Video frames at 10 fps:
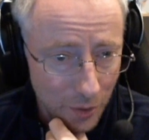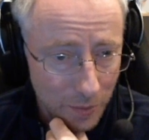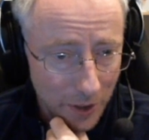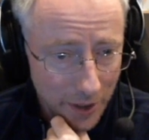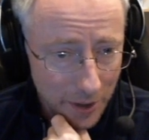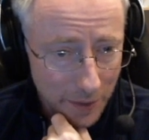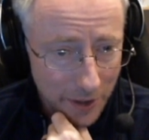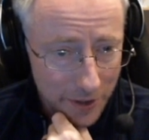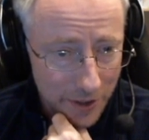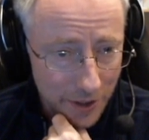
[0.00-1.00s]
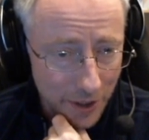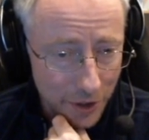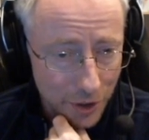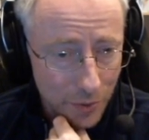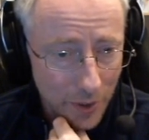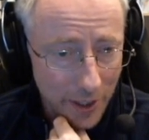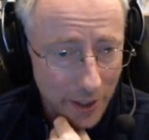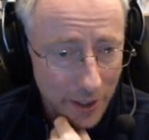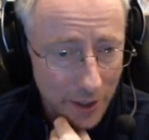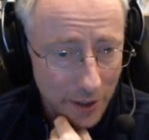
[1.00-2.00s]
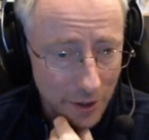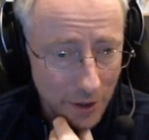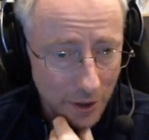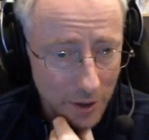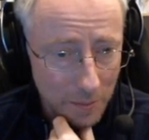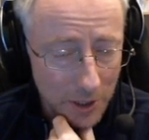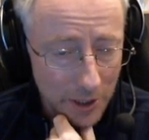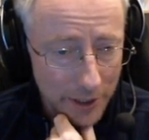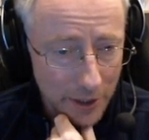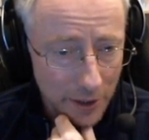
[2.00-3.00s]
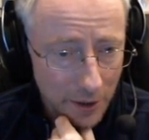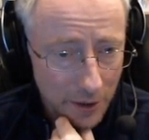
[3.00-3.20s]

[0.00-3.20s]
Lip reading: Monkey because it's got 2 Eddie and a Dr. Millie.